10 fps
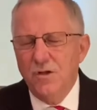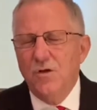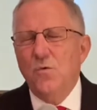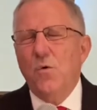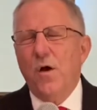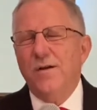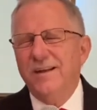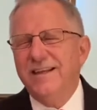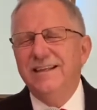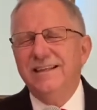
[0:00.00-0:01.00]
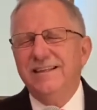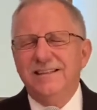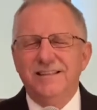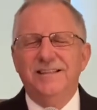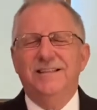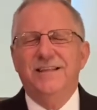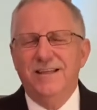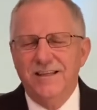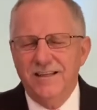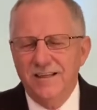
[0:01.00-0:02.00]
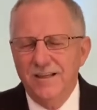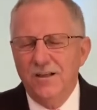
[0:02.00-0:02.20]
who are needy today.